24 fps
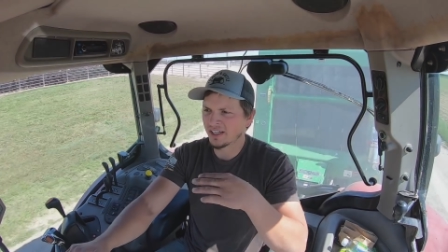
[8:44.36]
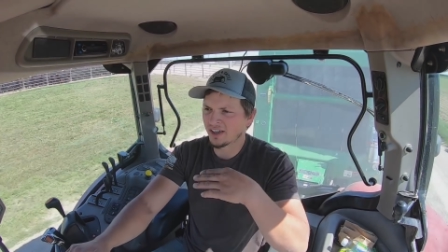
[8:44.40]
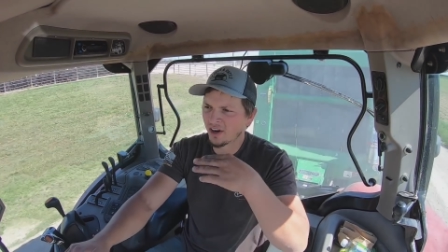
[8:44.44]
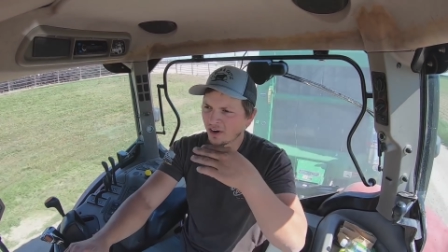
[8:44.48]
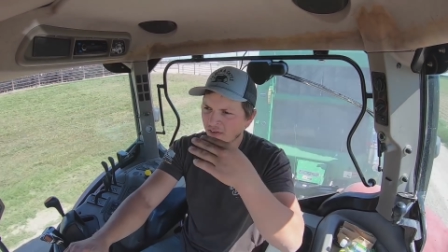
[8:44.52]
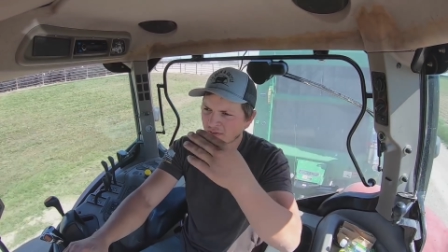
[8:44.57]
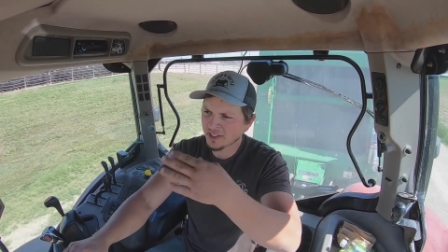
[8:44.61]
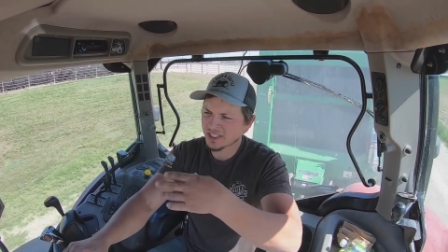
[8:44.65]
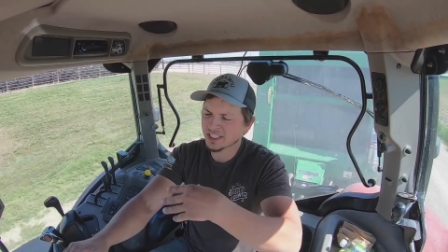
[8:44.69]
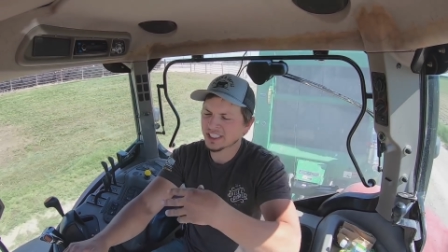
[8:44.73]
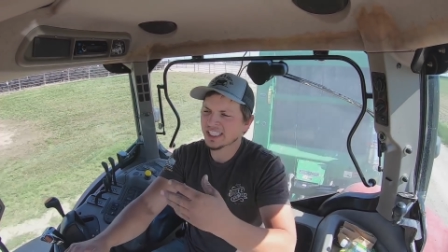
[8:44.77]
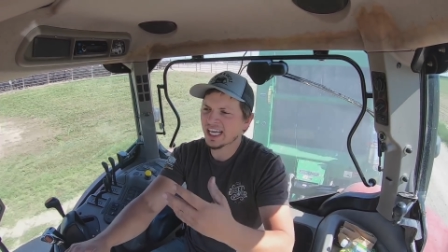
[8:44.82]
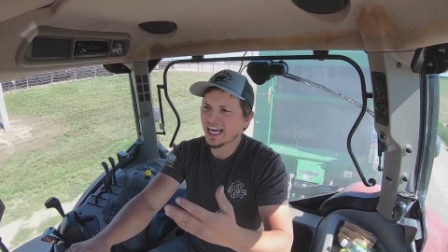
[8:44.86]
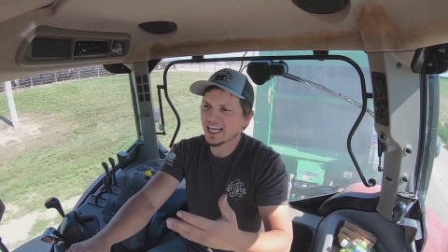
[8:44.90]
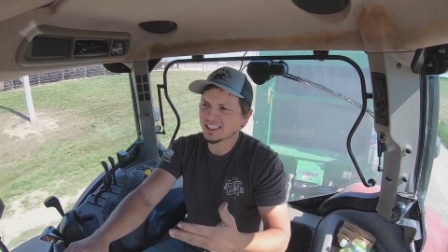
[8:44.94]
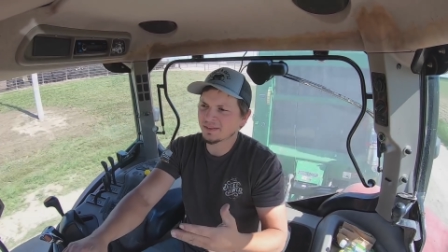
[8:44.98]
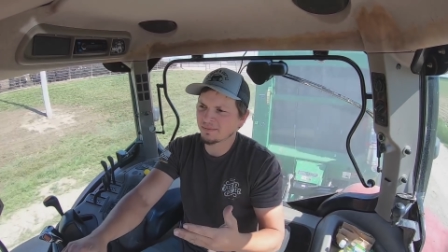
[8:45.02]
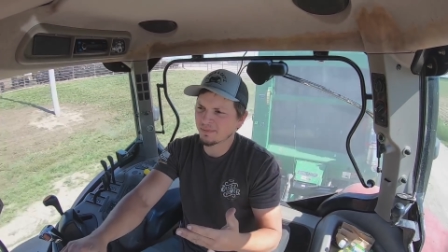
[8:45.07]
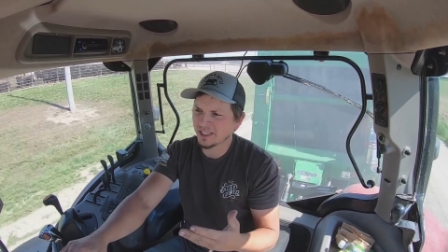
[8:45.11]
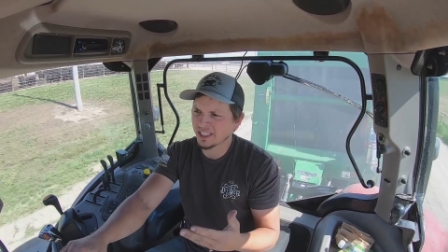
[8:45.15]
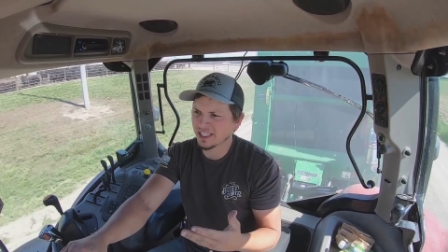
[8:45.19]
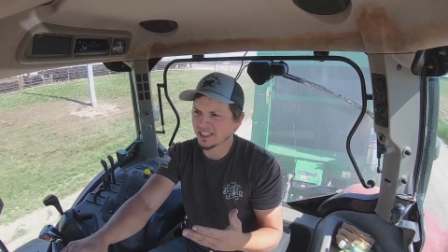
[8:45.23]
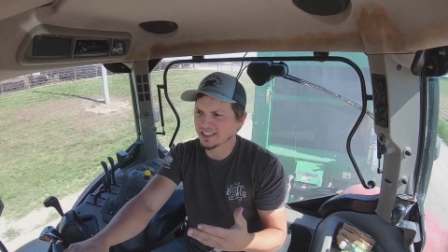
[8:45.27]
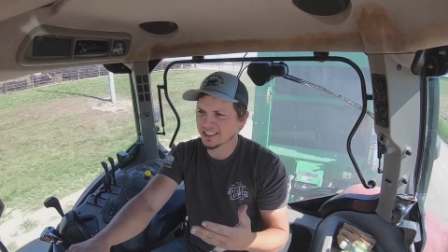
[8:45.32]

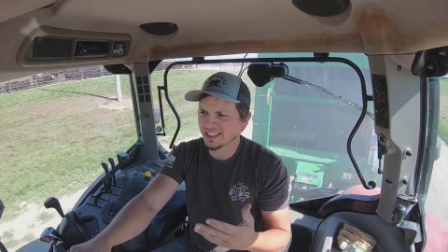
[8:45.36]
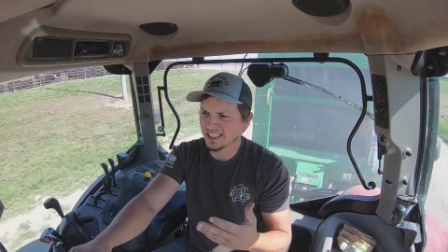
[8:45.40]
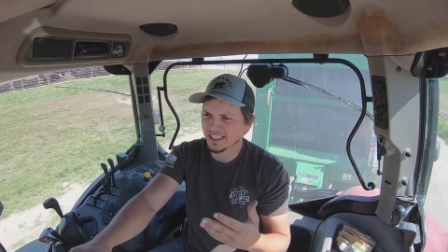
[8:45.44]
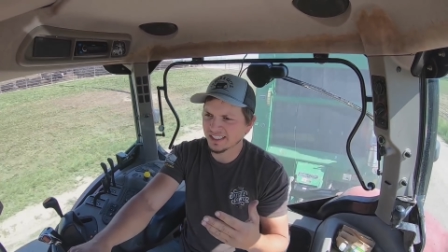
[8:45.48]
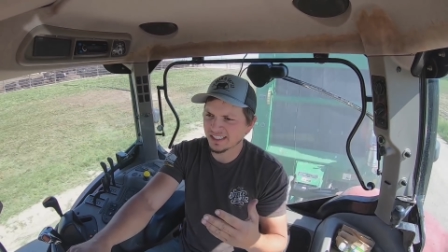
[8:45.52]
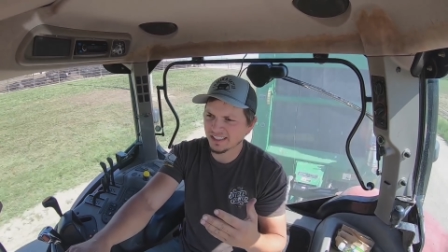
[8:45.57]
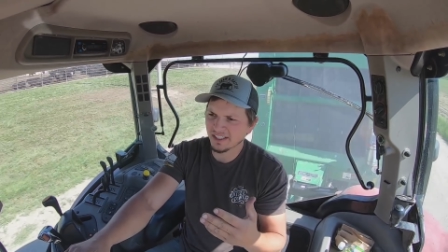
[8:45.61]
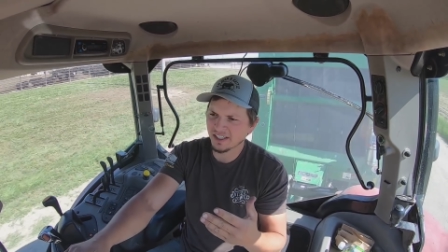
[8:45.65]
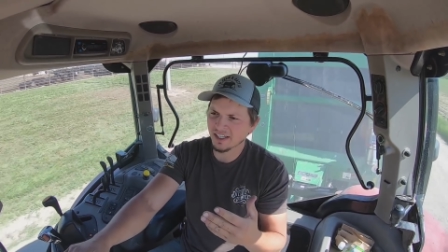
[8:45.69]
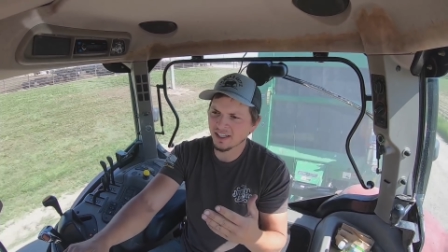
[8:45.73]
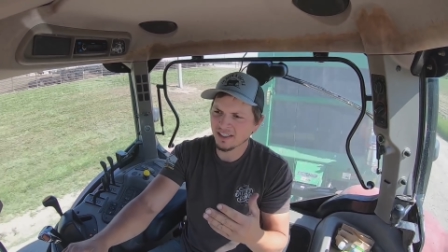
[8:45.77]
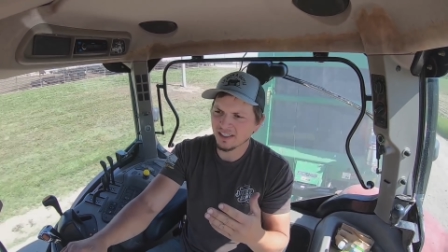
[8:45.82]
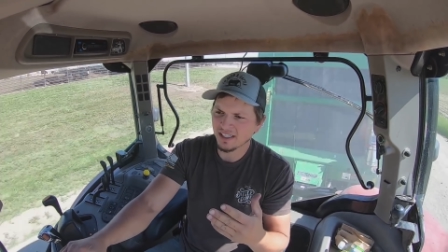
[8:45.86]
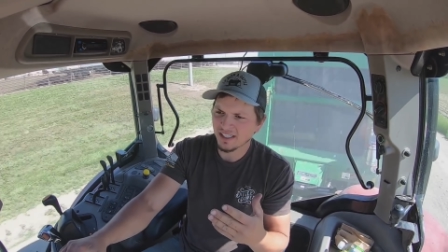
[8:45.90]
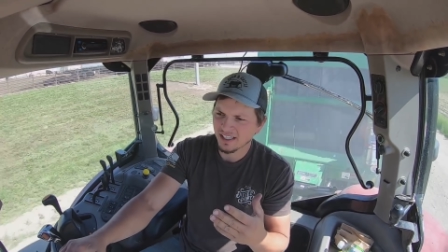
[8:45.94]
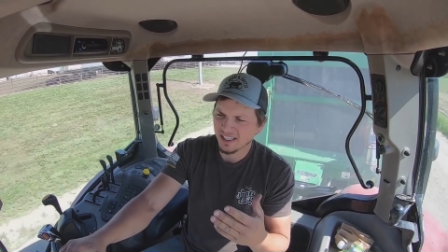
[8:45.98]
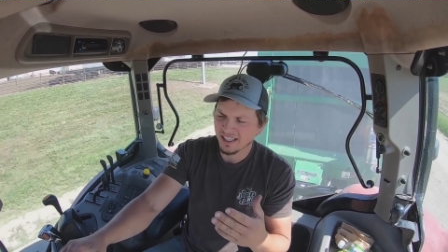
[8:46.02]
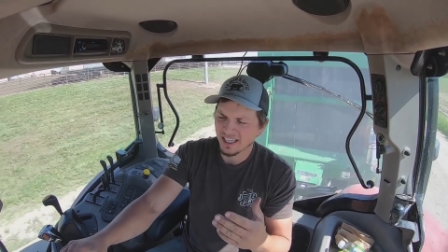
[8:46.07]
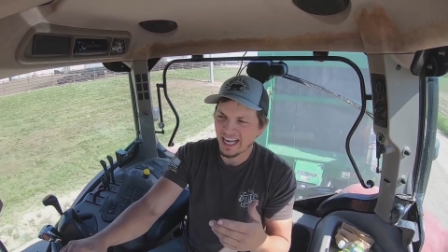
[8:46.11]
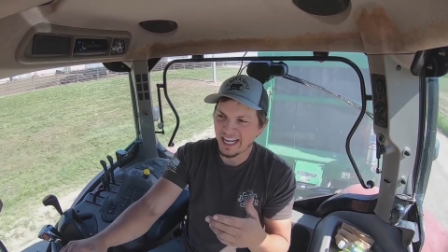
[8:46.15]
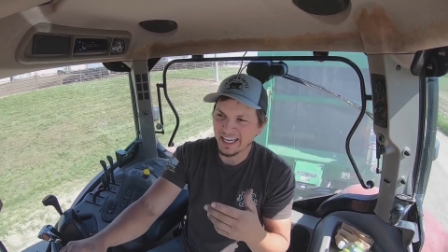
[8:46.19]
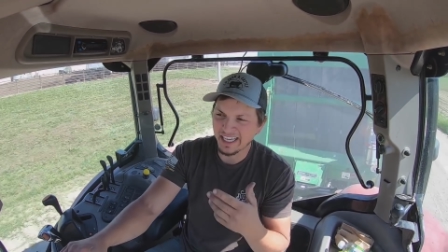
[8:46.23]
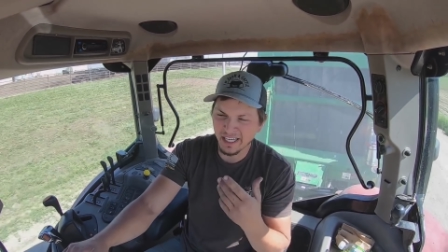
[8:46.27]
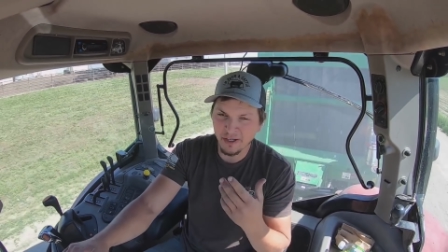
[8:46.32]
oversized bale sensor,
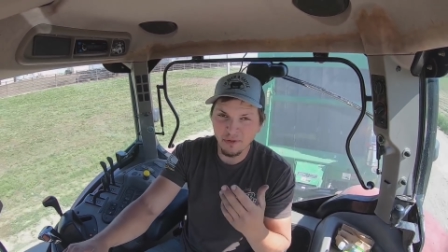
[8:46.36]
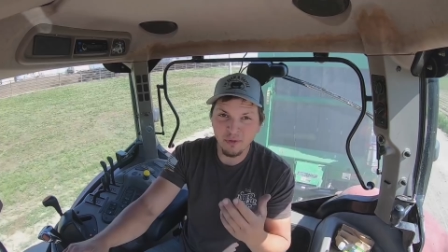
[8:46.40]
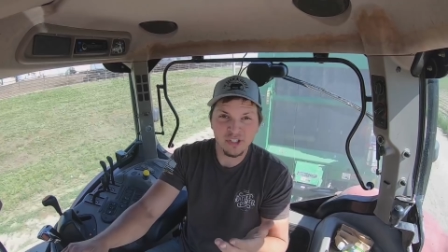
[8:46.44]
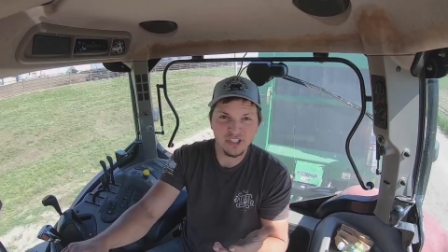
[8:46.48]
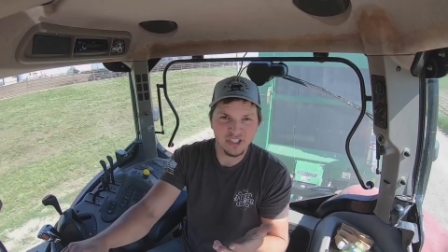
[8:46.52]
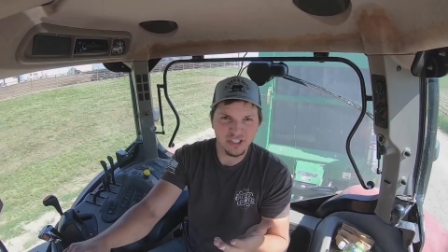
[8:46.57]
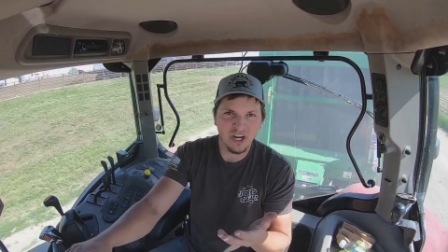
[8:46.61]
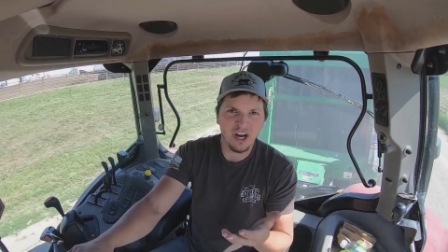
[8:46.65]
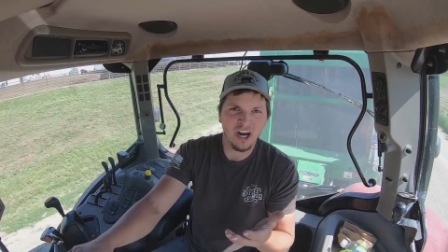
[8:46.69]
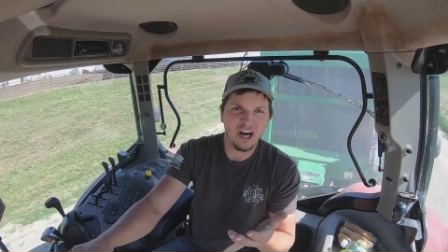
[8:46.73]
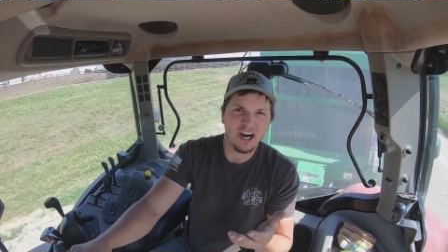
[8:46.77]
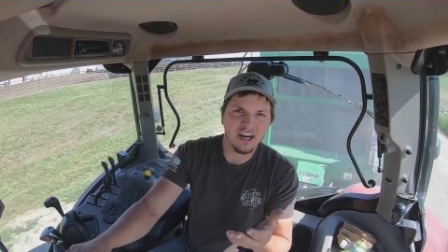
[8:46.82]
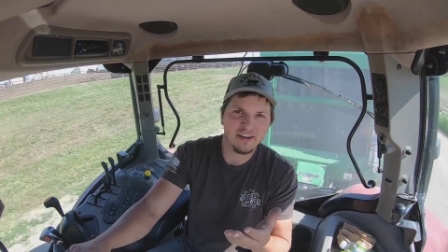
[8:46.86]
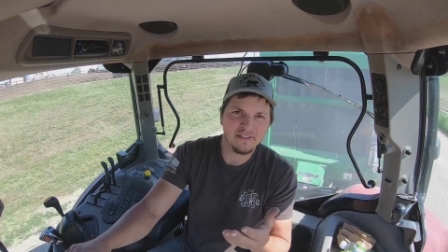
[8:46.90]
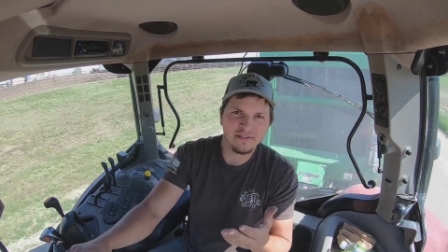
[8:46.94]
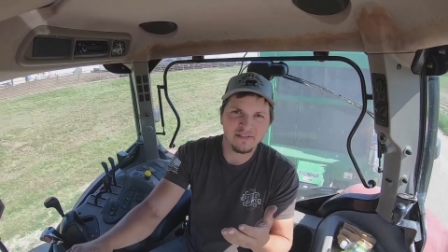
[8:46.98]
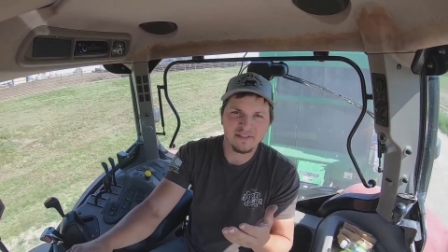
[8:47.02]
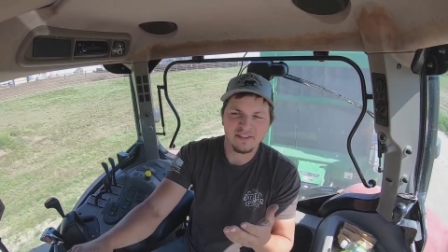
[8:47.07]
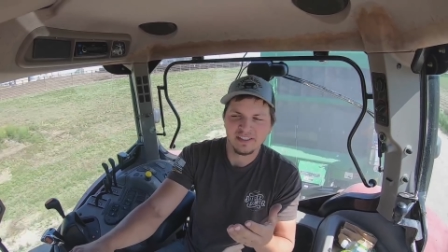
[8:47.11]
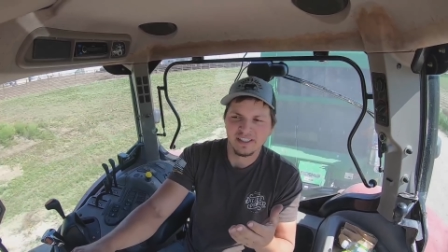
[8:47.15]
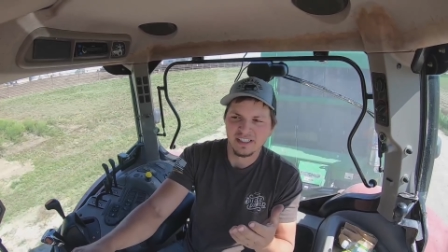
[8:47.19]
and it was off.